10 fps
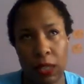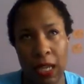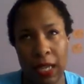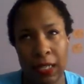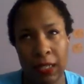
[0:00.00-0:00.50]

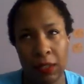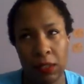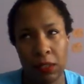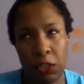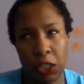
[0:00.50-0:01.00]
And
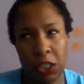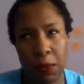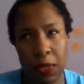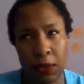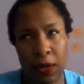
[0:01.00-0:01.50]
Justin
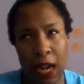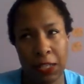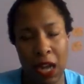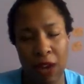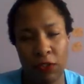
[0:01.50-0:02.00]
Perry has
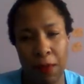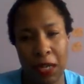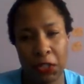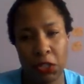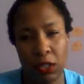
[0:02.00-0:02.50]
an
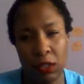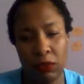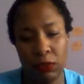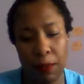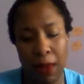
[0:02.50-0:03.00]

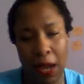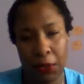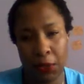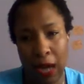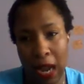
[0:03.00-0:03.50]
affirmation
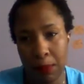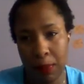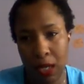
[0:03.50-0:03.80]
reminder app.